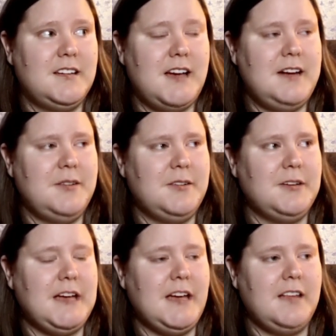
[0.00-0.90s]
I don't
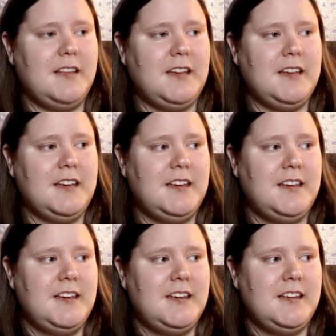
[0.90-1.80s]
know,
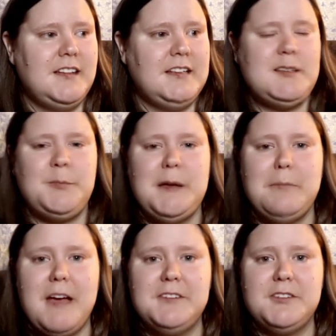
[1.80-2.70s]
like something
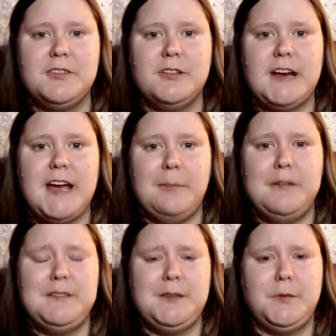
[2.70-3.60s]
magical that
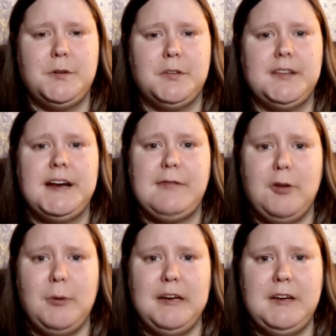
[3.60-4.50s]
happens in the world that
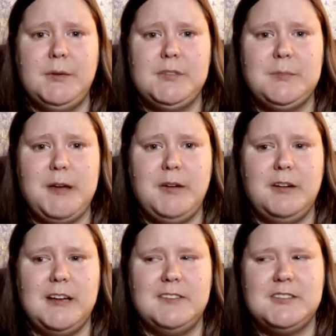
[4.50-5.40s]
everybody knows about
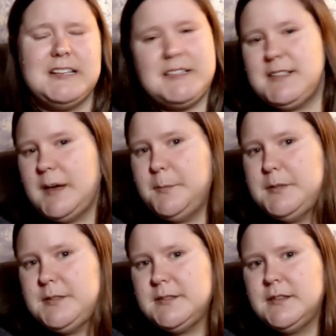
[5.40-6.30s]
and just
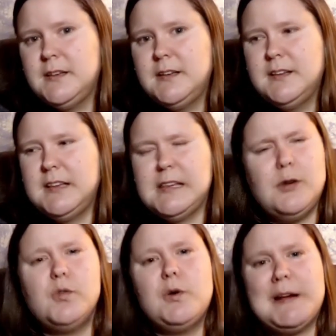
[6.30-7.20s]
accepts. Like, they
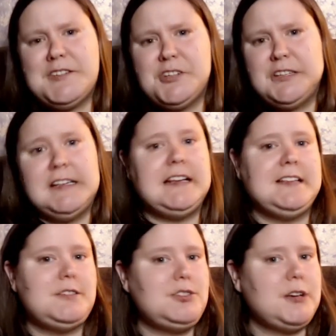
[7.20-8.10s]
don't question it.
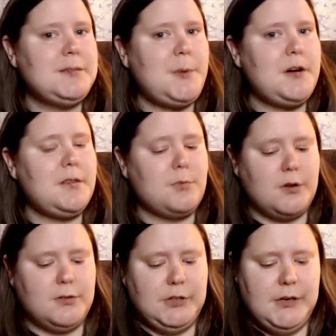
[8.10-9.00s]
It's just part of the
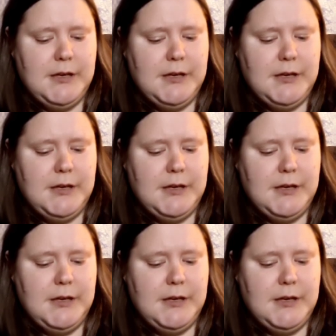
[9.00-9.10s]
world.